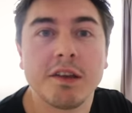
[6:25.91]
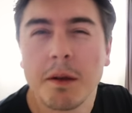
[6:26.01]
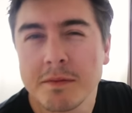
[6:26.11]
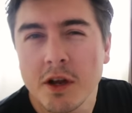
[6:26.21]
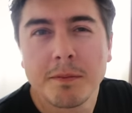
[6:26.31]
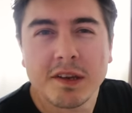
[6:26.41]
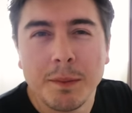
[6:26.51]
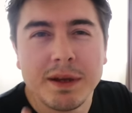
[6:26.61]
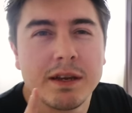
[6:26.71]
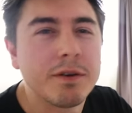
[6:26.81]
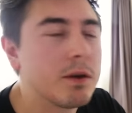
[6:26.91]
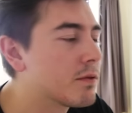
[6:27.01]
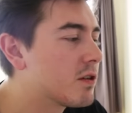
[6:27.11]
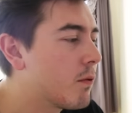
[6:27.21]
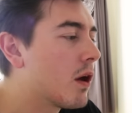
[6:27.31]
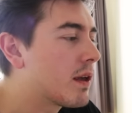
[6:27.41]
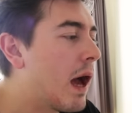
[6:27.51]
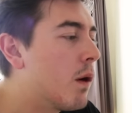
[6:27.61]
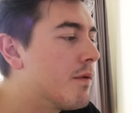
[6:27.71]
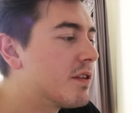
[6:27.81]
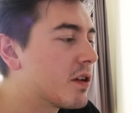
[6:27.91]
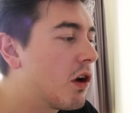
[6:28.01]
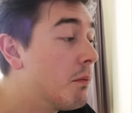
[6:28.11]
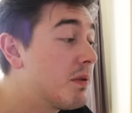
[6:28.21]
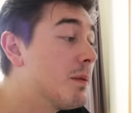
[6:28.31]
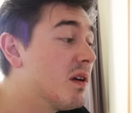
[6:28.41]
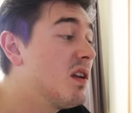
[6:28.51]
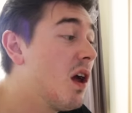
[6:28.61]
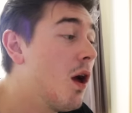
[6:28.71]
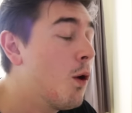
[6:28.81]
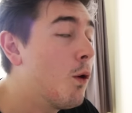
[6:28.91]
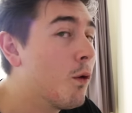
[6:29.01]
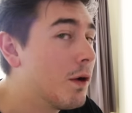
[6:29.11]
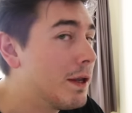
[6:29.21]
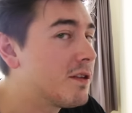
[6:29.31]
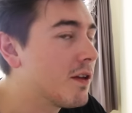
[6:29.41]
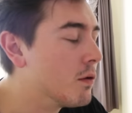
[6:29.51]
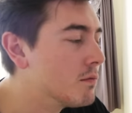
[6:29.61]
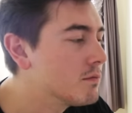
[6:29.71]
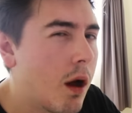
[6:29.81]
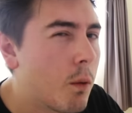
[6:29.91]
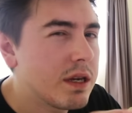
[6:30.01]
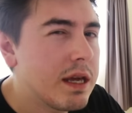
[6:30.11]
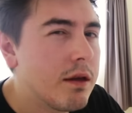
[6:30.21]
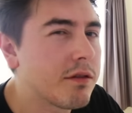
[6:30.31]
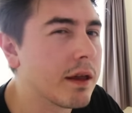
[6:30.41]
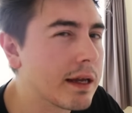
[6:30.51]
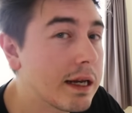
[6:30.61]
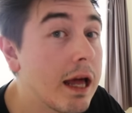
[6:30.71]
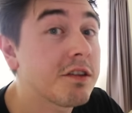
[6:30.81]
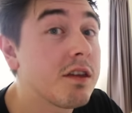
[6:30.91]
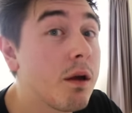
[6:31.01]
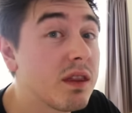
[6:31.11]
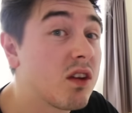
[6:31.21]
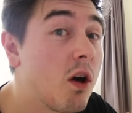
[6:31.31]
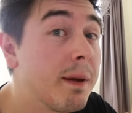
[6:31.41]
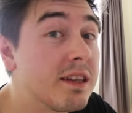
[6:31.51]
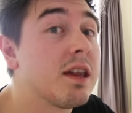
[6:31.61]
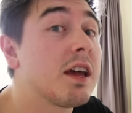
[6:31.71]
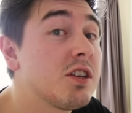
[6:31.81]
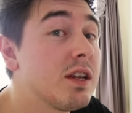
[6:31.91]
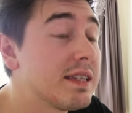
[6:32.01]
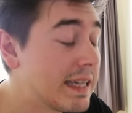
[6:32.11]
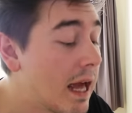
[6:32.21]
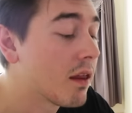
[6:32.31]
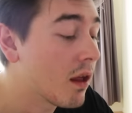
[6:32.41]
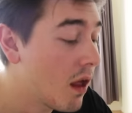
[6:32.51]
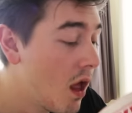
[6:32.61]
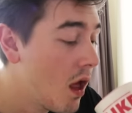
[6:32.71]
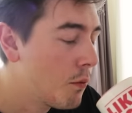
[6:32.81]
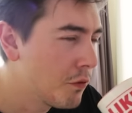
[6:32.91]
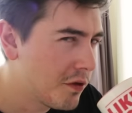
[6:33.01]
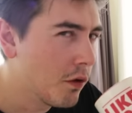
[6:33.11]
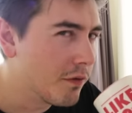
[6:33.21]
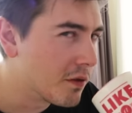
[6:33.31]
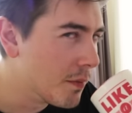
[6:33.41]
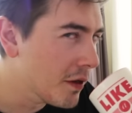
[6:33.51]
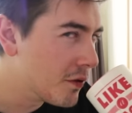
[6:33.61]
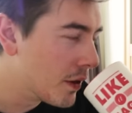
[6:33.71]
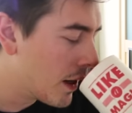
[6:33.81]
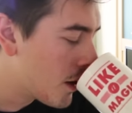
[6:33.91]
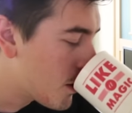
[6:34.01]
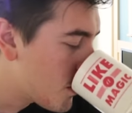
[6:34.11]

Sometimes it can be difficult to work out if it's a compliment or an insult. What do you think? Let us know in the comments section and together we'll solve this mystery.